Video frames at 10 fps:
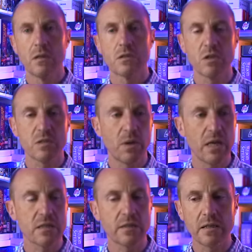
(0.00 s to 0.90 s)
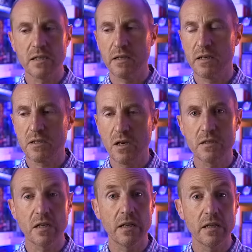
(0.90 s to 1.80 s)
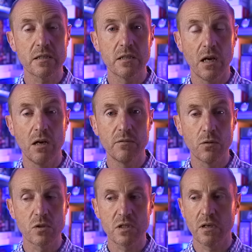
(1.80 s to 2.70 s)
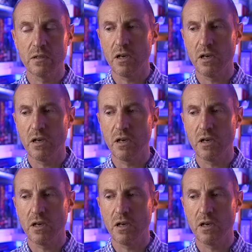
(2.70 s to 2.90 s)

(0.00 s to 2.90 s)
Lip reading: So once the players are done taking their turns, then it is the Overlord's turn.